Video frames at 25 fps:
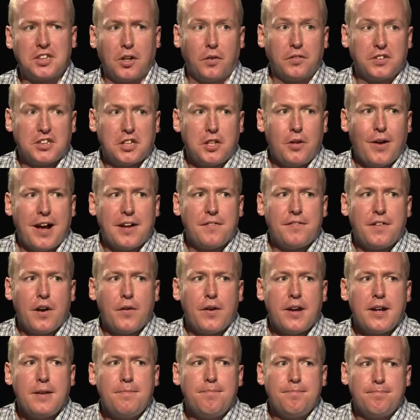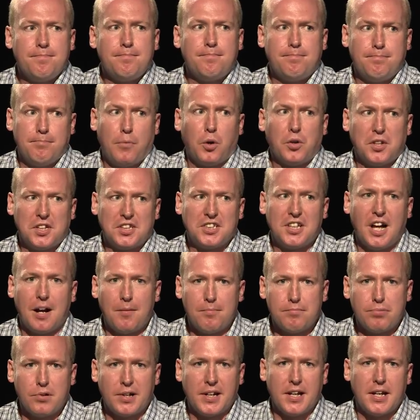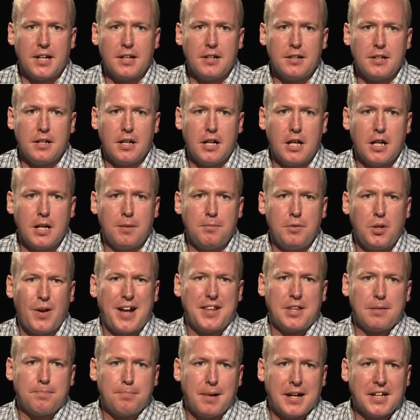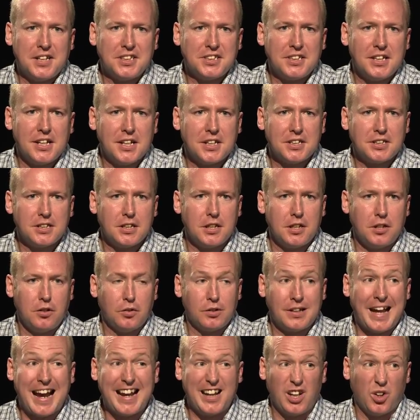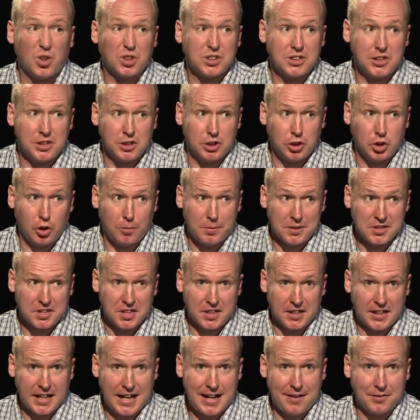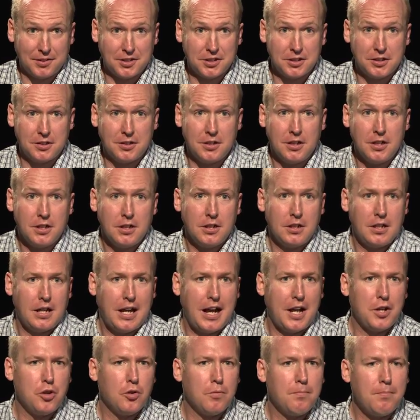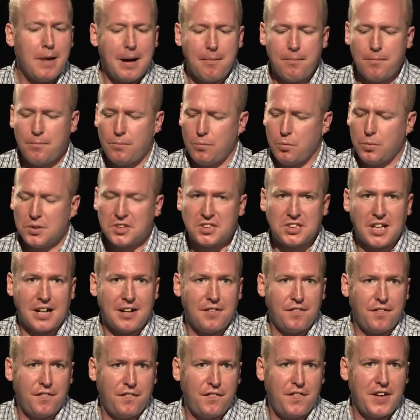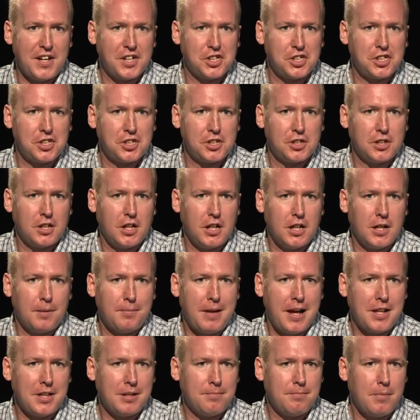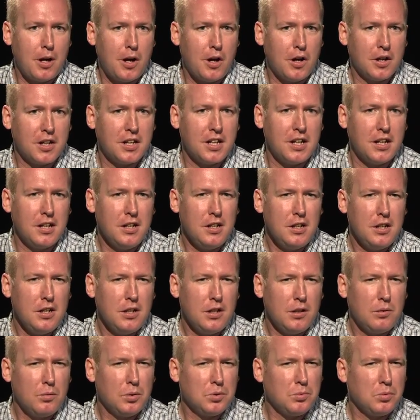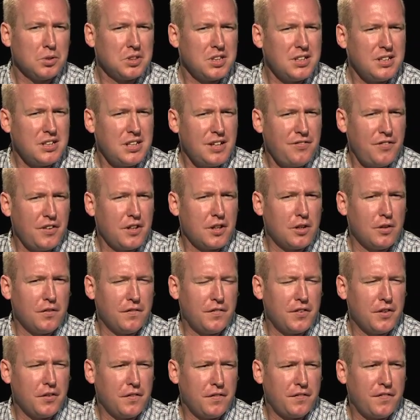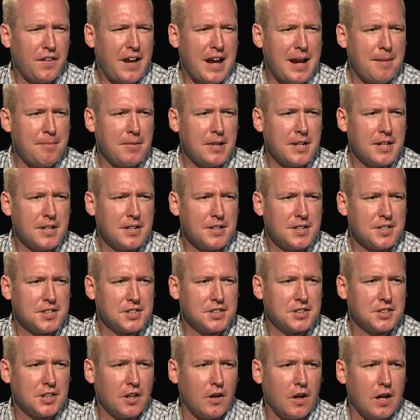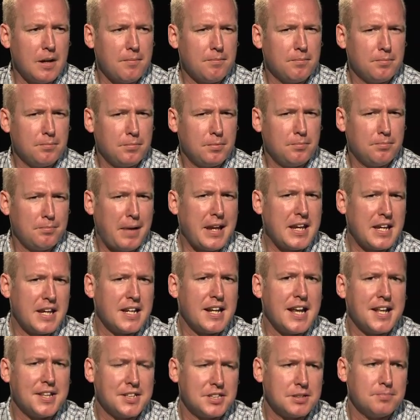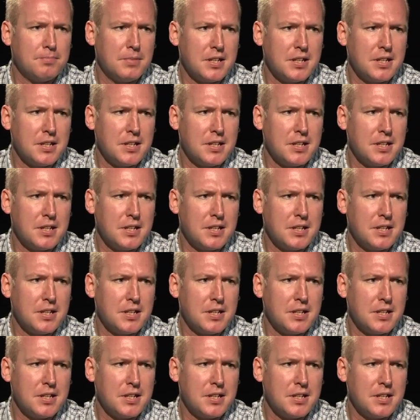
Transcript: Obviously, you had a very modest upbringing. You had the basics. Your dad lost his job as an accountant, and your mum was selling fish at the market. Was it difficult for your family at this time, making ends